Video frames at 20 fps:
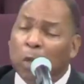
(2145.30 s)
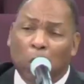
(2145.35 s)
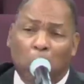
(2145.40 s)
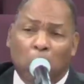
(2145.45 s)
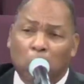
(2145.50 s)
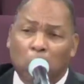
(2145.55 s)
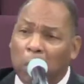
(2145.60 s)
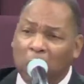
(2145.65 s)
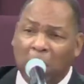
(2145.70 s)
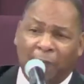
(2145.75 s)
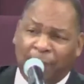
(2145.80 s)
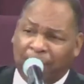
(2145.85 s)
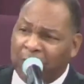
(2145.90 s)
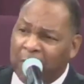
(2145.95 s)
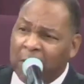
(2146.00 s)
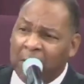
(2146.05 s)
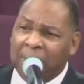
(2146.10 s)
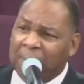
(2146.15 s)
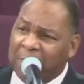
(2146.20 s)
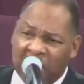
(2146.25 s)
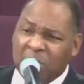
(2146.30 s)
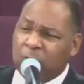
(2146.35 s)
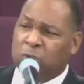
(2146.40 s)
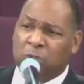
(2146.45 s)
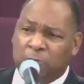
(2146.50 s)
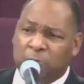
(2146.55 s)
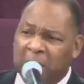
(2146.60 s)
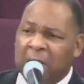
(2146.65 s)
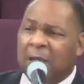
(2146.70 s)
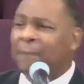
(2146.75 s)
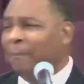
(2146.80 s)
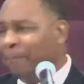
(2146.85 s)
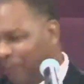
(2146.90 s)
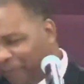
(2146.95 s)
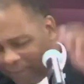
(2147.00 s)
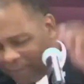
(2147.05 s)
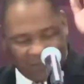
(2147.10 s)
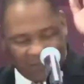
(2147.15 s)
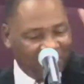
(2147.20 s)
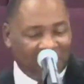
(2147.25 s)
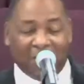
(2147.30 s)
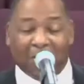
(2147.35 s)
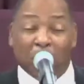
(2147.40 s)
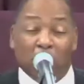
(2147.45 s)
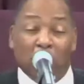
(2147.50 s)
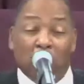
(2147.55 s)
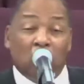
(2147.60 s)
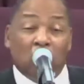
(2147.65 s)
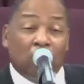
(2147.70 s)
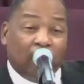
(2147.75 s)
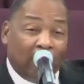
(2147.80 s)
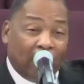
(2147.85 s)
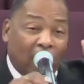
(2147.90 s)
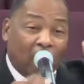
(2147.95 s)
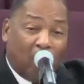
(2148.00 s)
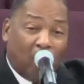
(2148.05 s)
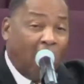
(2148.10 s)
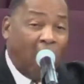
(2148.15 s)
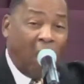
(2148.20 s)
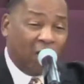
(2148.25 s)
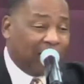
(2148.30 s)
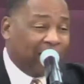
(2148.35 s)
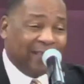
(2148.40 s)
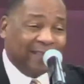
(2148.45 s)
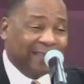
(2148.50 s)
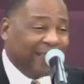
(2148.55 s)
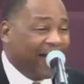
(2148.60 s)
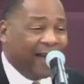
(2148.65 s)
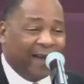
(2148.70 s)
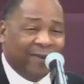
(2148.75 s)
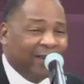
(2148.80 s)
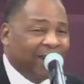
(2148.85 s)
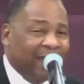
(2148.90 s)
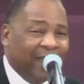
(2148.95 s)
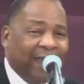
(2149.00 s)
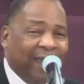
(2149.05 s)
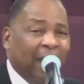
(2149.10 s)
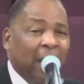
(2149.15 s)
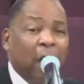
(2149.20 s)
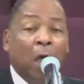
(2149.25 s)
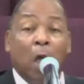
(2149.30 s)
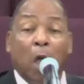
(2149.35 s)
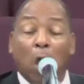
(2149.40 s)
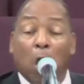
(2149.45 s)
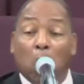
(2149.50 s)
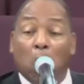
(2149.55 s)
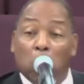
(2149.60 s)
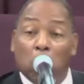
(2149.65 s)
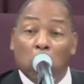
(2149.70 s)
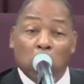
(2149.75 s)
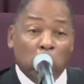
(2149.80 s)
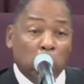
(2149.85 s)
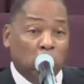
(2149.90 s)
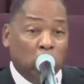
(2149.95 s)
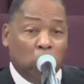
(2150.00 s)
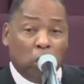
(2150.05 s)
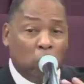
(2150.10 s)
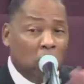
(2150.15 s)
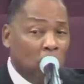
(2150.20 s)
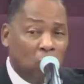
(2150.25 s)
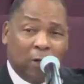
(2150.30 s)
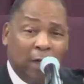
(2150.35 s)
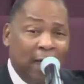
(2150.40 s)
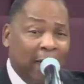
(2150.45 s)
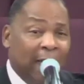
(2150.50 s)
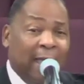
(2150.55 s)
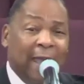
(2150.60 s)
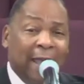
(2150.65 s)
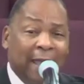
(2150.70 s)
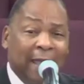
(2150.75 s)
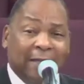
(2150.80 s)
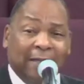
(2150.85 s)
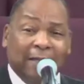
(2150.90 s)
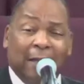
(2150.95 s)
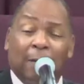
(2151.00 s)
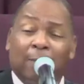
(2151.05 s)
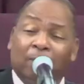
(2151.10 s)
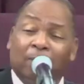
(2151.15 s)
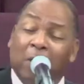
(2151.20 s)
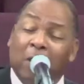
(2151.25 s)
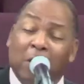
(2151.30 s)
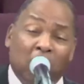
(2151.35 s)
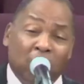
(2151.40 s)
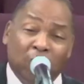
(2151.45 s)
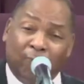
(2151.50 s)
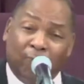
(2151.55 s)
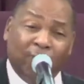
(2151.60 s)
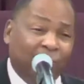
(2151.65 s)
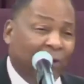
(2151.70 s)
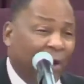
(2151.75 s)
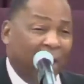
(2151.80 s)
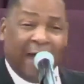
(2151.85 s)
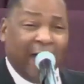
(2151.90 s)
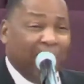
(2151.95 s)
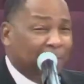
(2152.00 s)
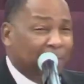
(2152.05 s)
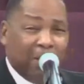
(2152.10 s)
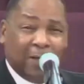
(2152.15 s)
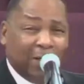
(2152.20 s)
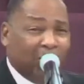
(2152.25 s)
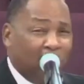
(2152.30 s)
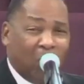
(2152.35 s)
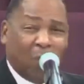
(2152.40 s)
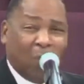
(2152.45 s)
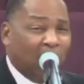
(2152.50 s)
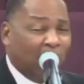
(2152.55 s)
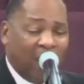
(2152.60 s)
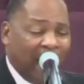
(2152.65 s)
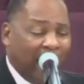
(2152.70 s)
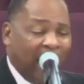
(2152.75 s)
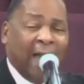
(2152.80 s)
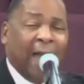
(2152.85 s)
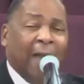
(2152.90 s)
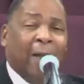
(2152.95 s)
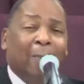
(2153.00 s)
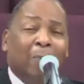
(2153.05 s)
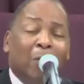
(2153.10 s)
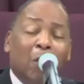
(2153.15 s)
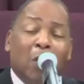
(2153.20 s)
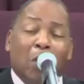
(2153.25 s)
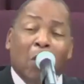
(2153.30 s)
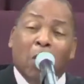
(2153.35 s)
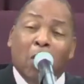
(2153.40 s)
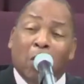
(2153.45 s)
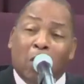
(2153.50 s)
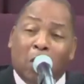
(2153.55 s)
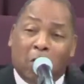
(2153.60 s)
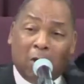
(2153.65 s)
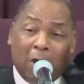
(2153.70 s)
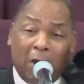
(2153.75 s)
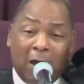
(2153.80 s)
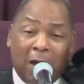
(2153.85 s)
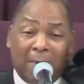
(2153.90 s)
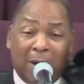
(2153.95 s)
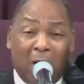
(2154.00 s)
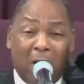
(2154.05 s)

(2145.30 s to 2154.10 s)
if you miss me from walking down here, you can't find me nowhere. Come on.